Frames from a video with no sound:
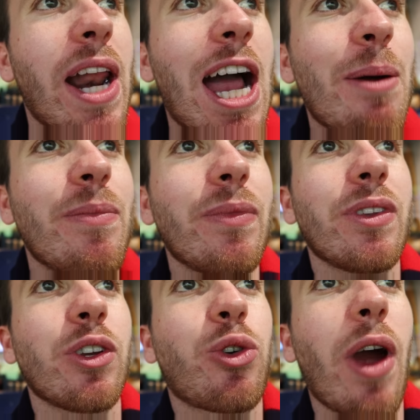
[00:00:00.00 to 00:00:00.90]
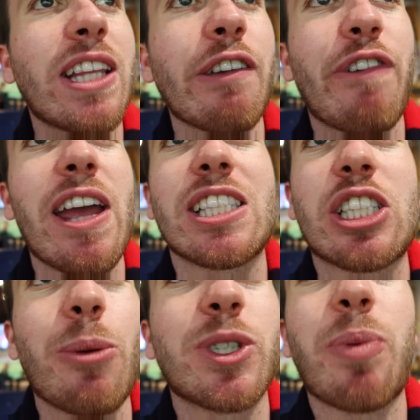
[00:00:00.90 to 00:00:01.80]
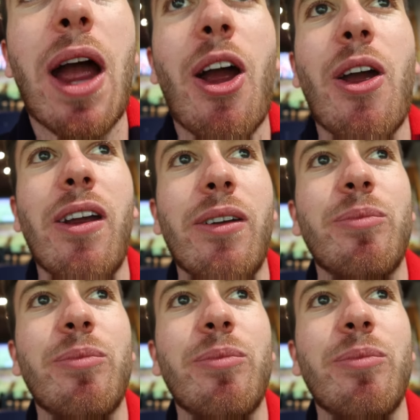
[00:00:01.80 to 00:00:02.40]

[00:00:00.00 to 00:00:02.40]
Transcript: it up. Great defence. Tom Sparrow,